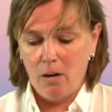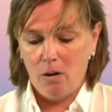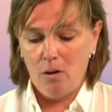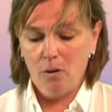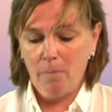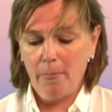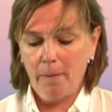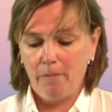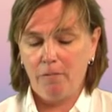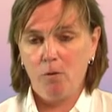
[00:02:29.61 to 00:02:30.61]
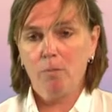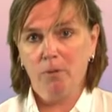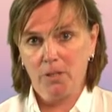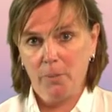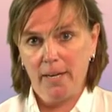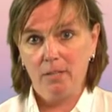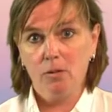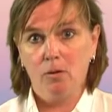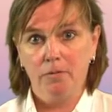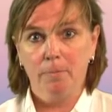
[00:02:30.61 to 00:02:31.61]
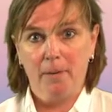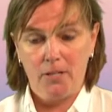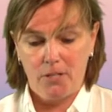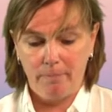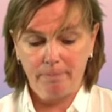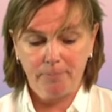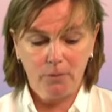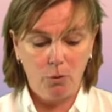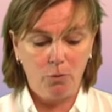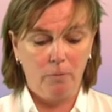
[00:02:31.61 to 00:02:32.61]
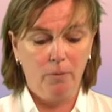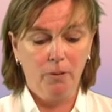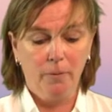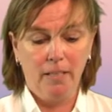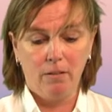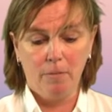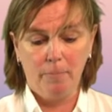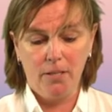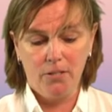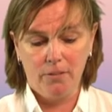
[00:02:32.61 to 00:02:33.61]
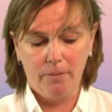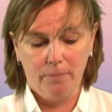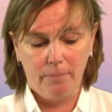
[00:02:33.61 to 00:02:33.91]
for body weight of the patient, total body weight of the patient.